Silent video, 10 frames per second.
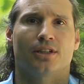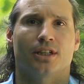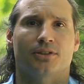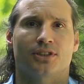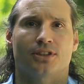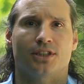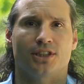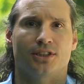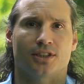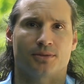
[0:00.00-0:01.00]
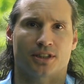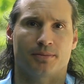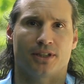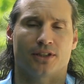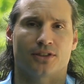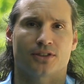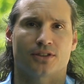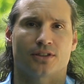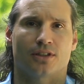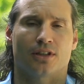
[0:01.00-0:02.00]
Now it's a touchy subject
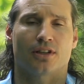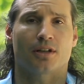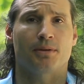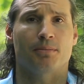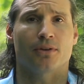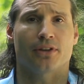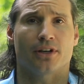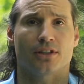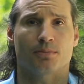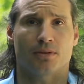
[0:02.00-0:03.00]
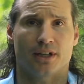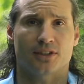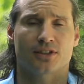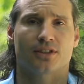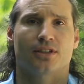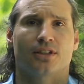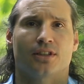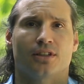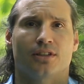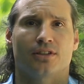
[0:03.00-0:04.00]
because a lot of people that are depressed
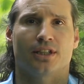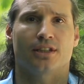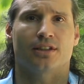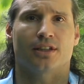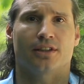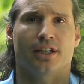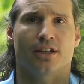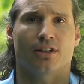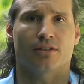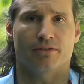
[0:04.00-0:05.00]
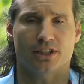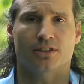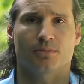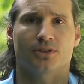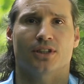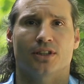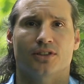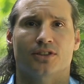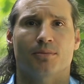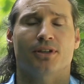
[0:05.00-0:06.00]
think that they are victims
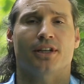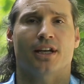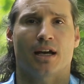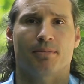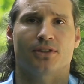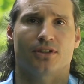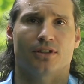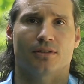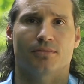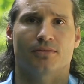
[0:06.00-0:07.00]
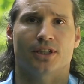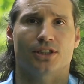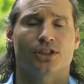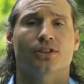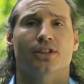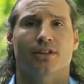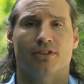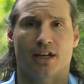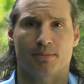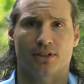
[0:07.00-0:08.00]
and something happened to them that shouldn't
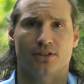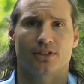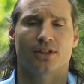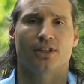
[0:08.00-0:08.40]
have happened.